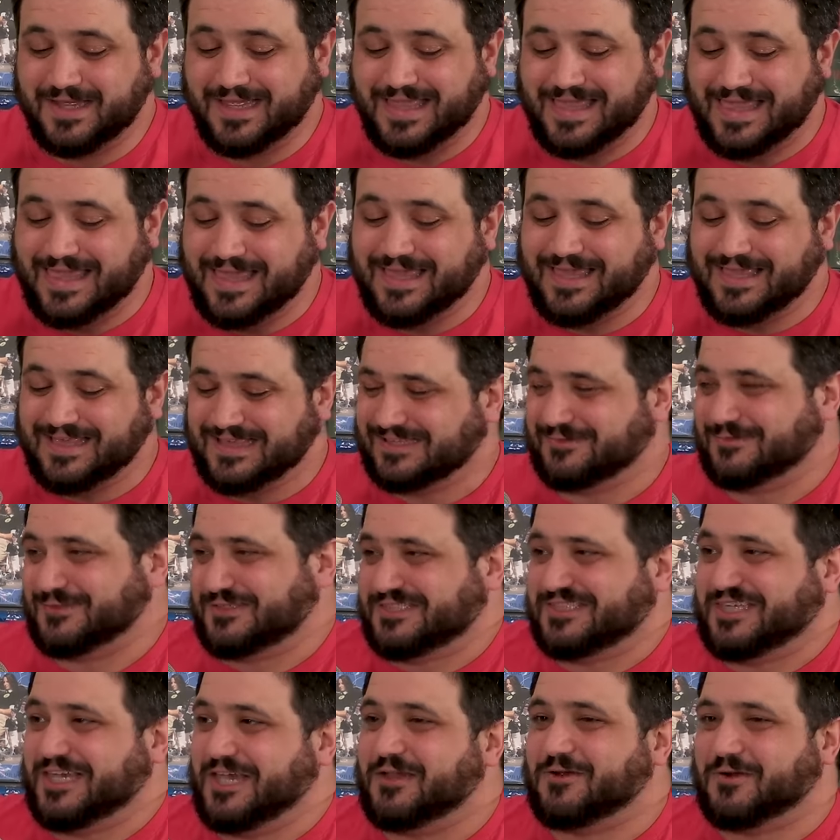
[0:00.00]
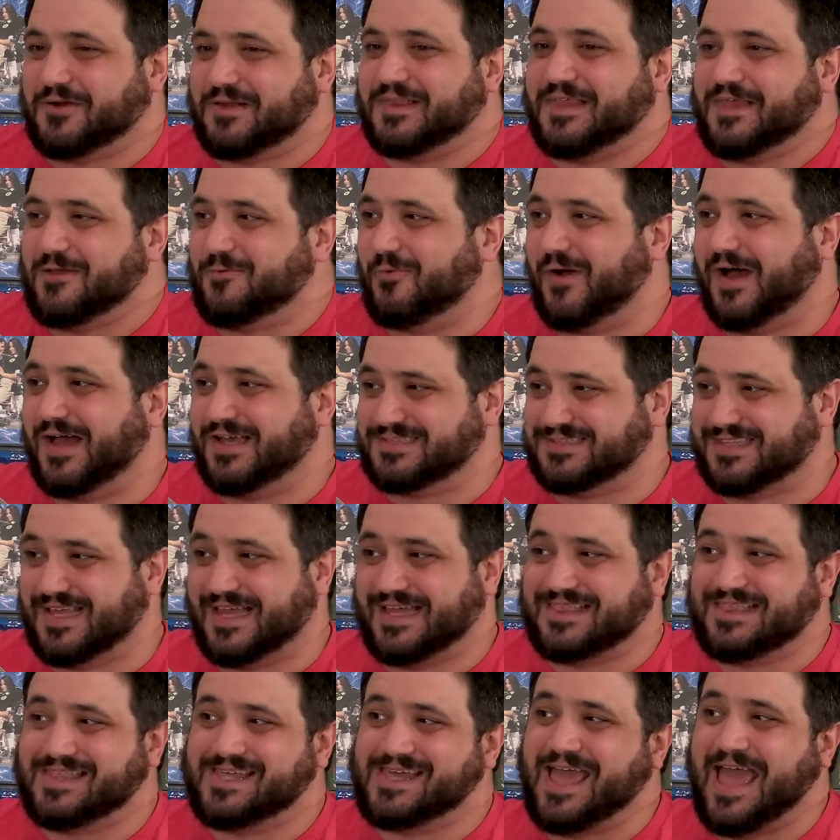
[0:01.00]
he secretly was,
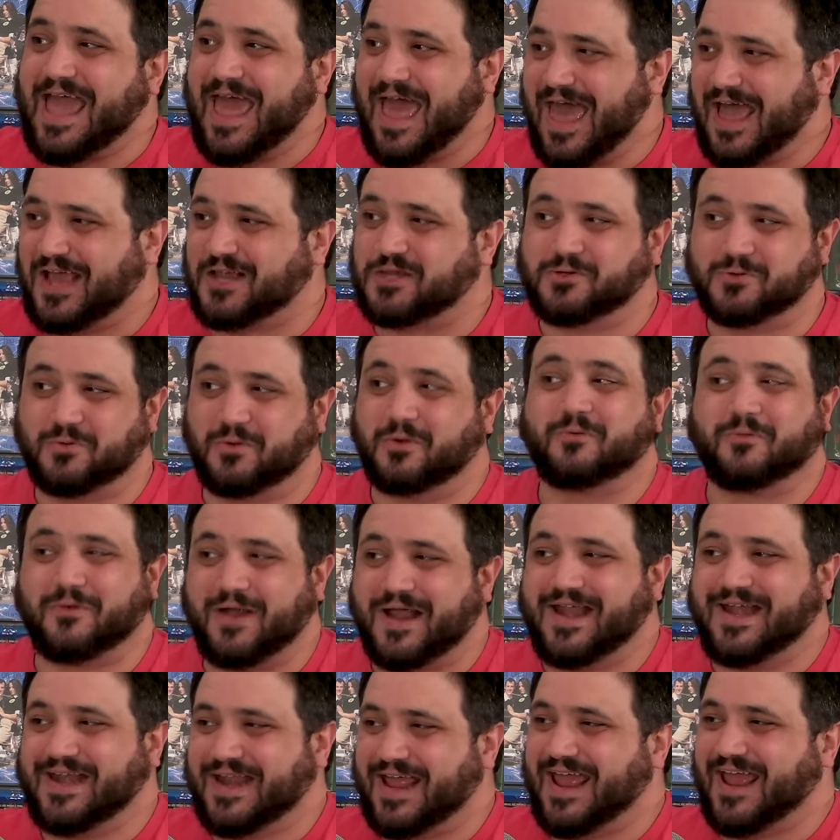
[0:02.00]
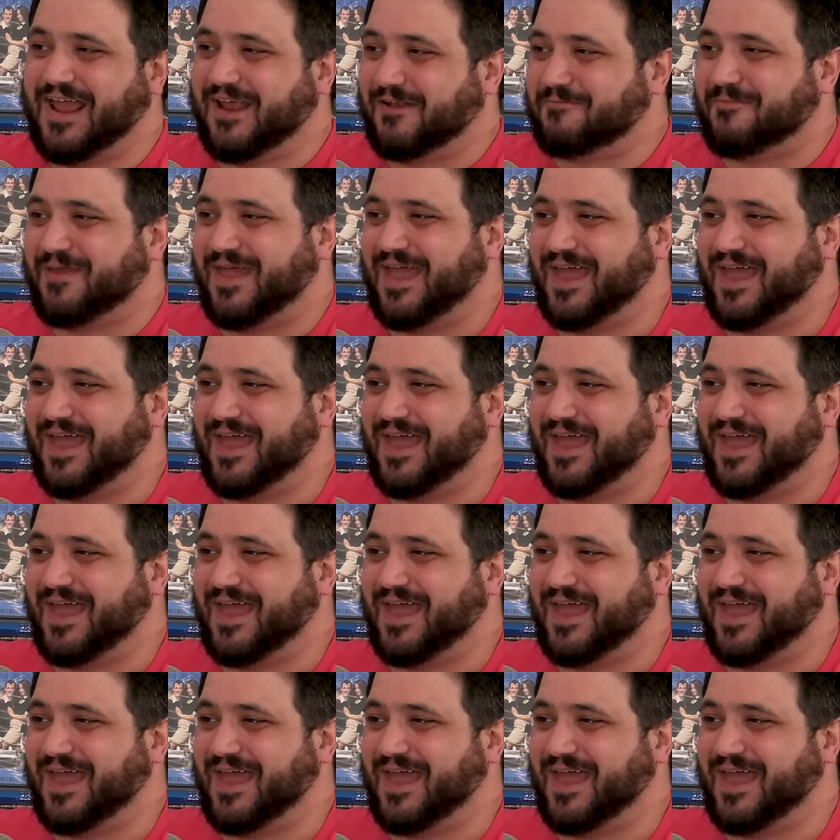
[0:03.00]
like, the actual right-hand